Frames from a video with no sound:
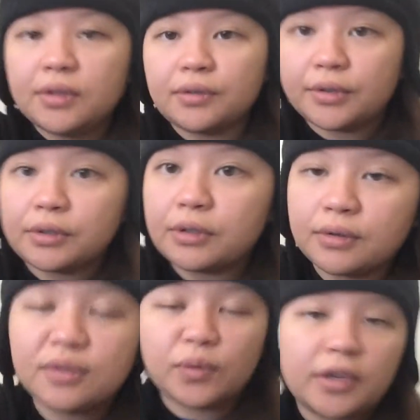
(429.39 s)
literally
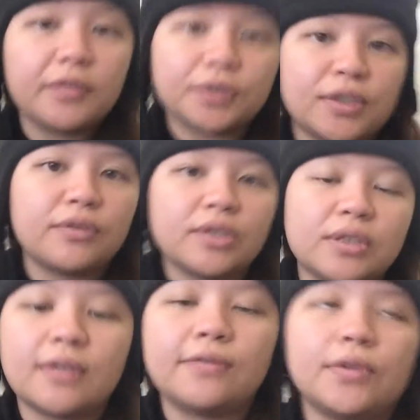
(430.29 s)
24/7,
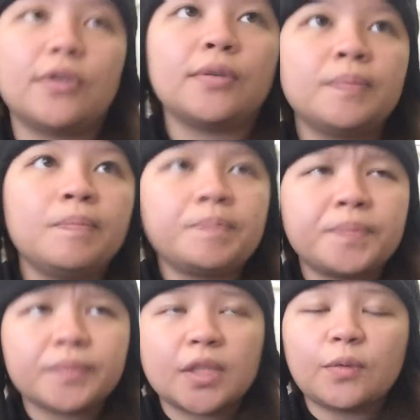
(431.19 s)
except for
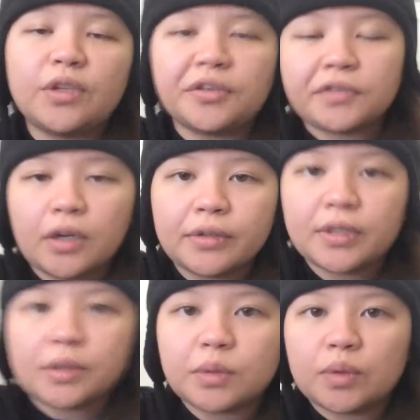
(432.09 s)
when you have
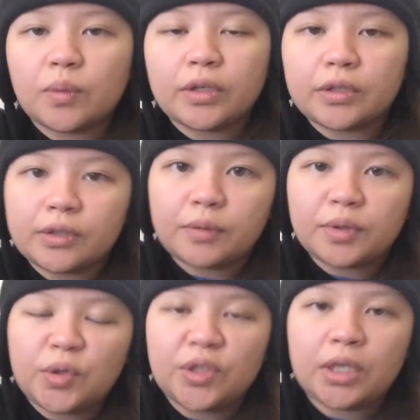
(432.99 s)
contact with water, like when
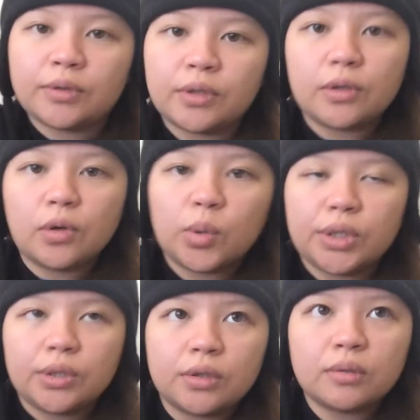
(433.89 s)
you shower or go
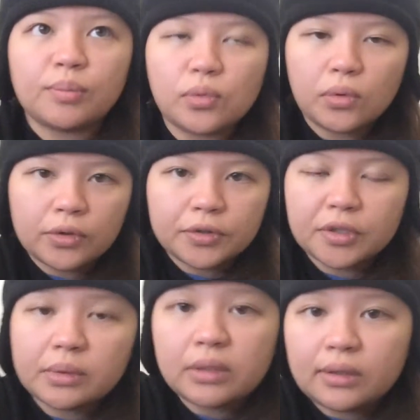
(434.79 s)
in the pool or
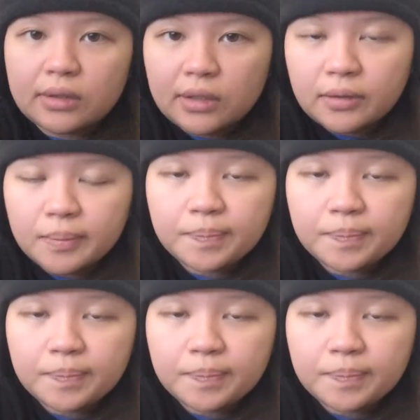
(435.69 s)
something like that.